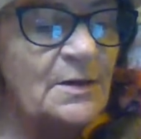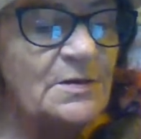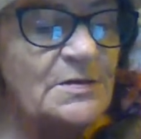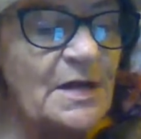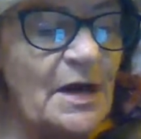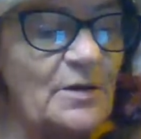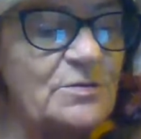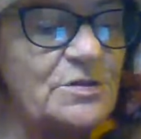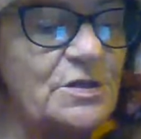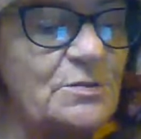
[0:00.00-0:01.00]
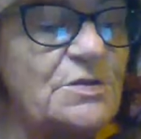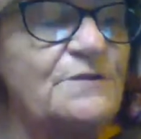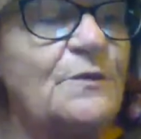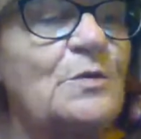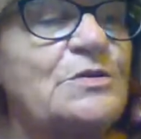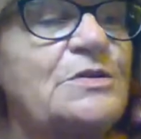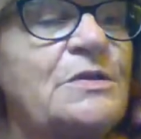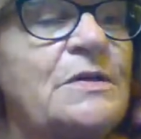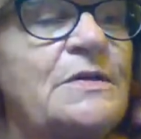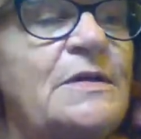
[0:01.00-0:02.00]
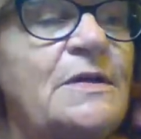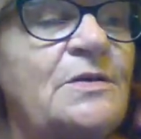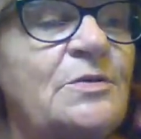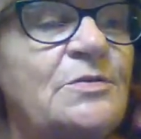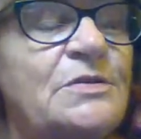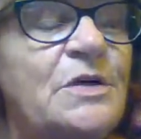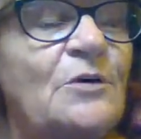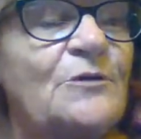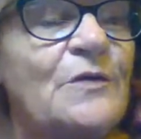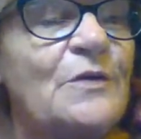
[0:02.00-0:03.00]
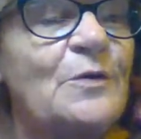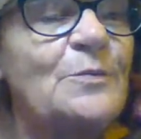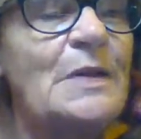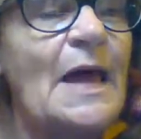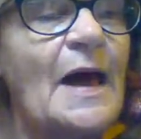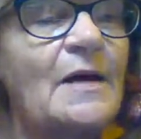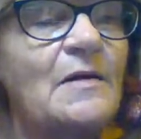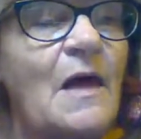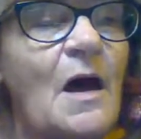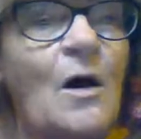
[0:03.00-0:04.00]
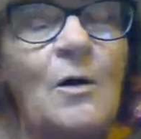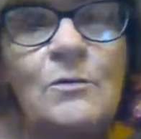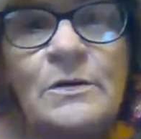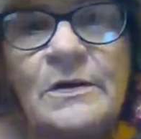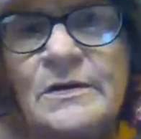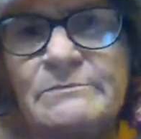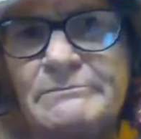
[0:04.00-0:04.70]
so she was forced to content herself with her black lawn.